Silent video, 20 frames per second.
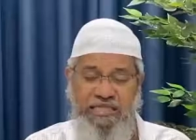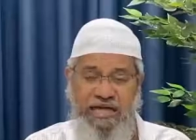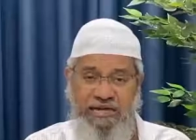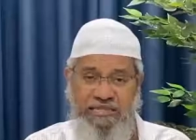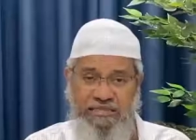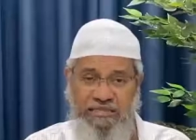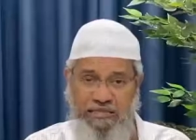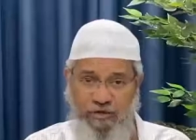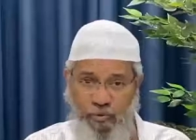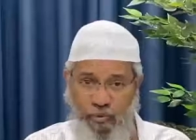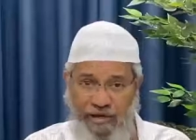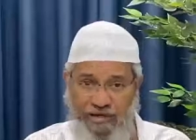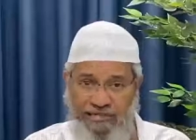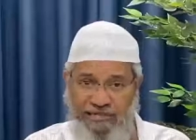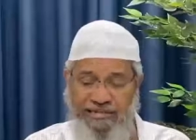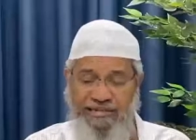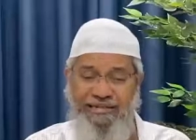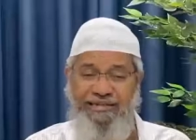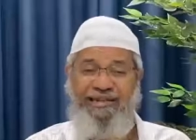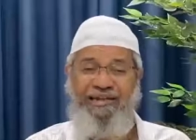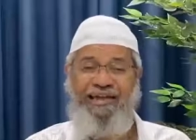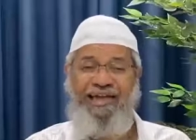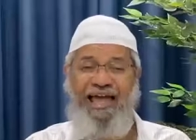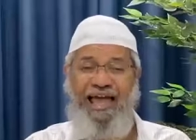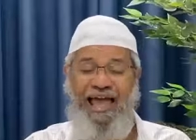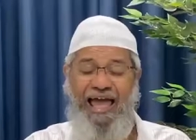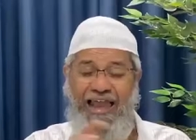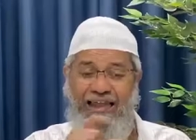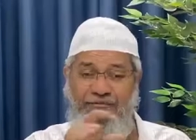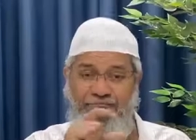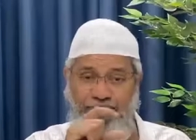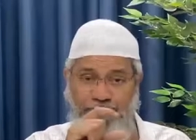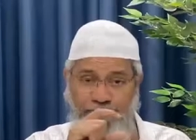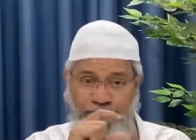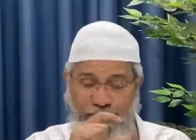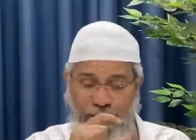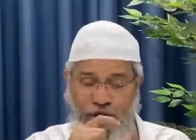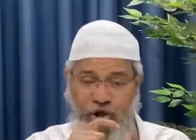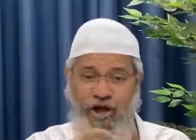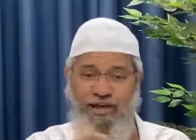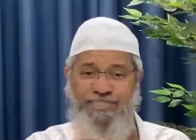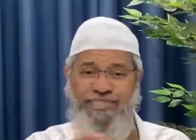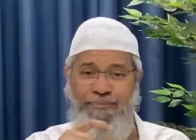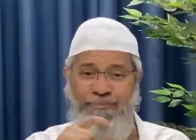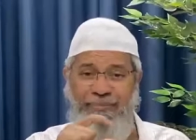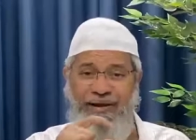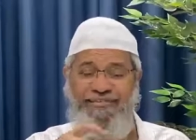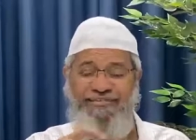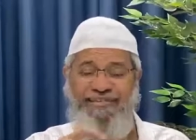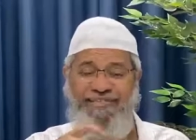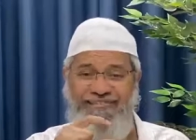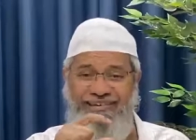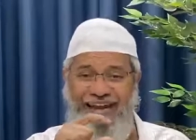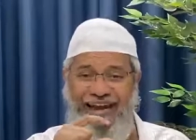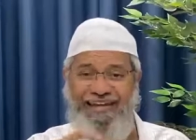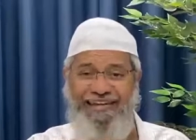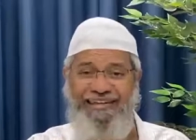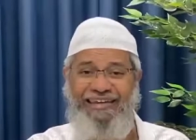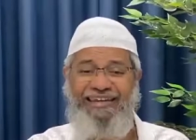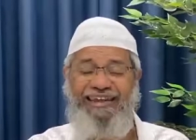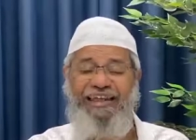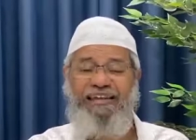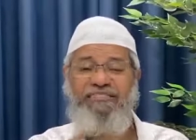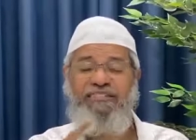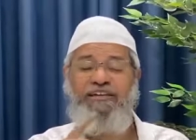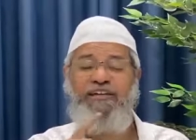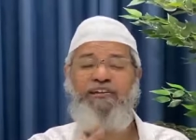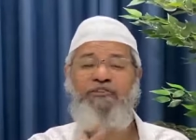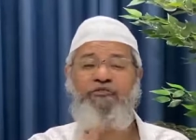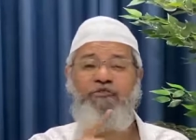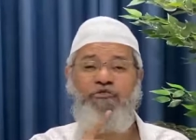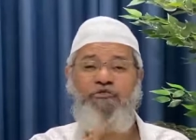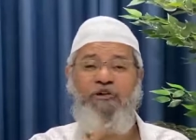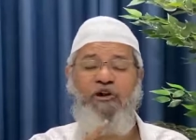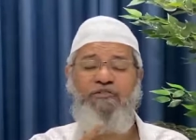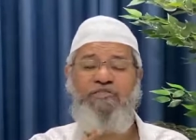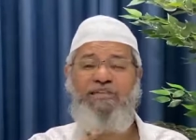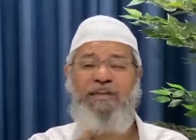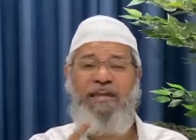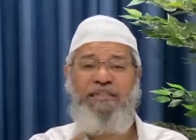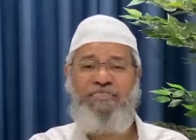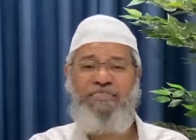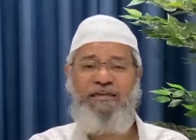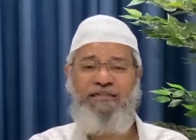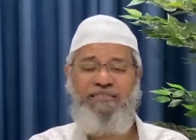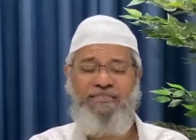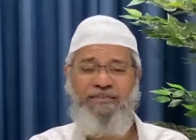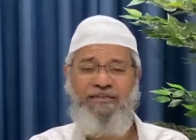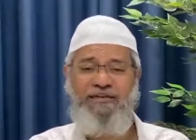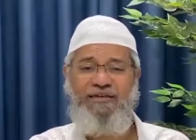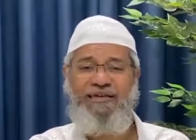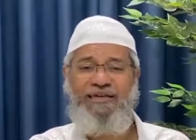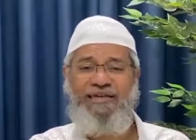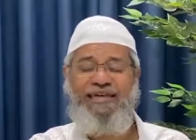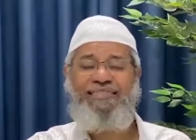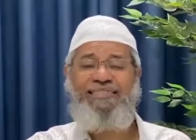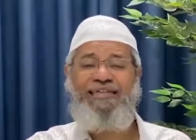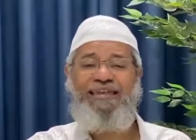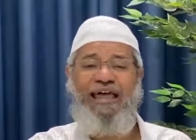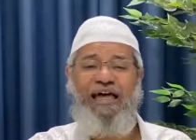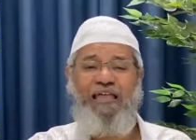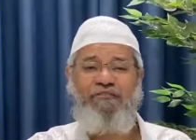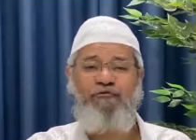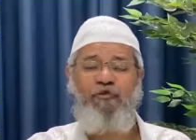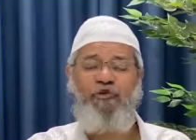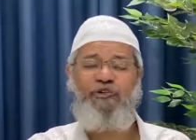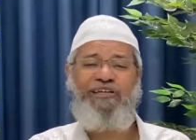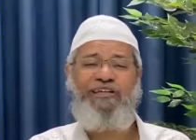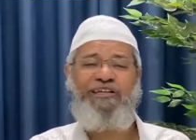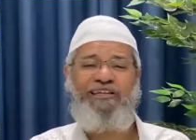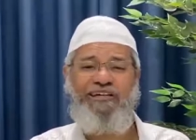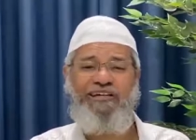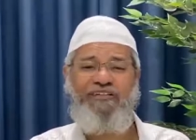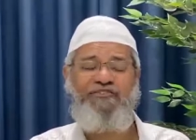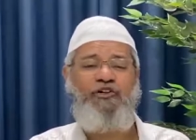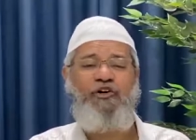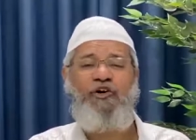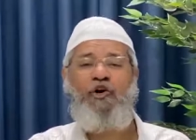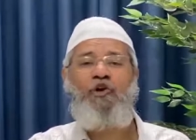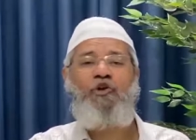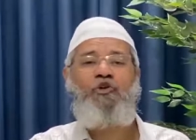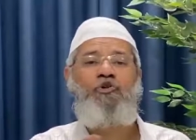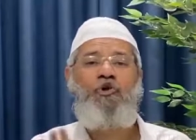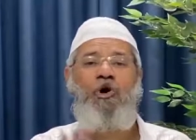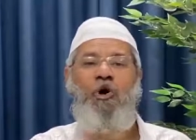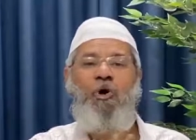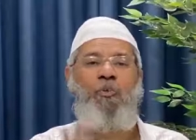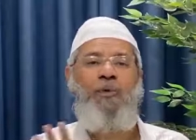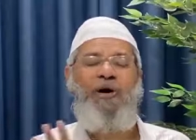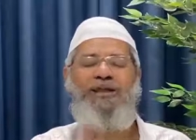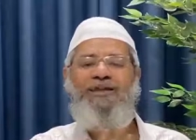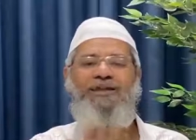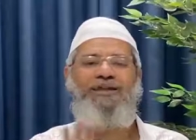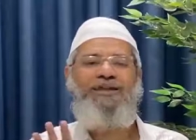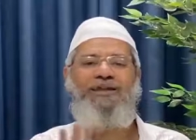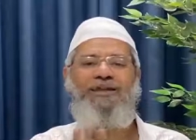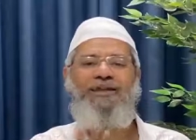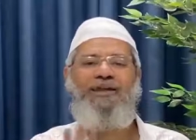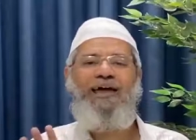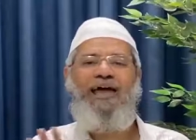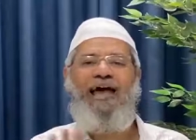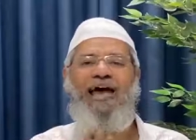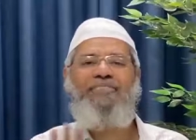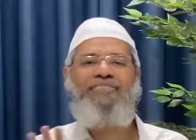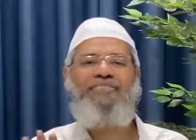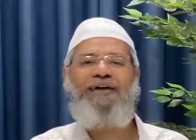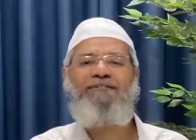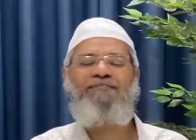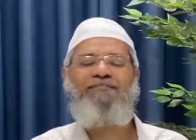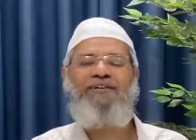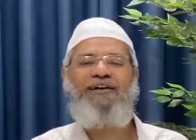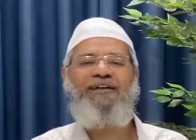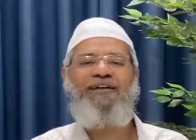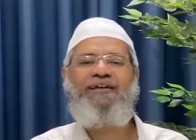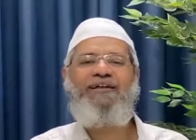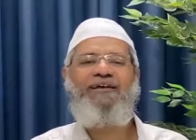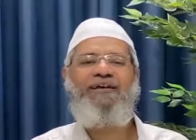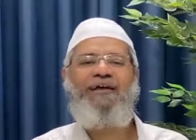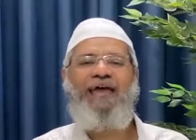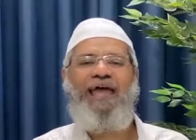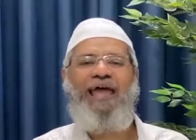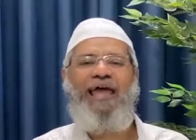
this answers the question. And because I made this criteria since 2006, in the last 14 years, no one has ever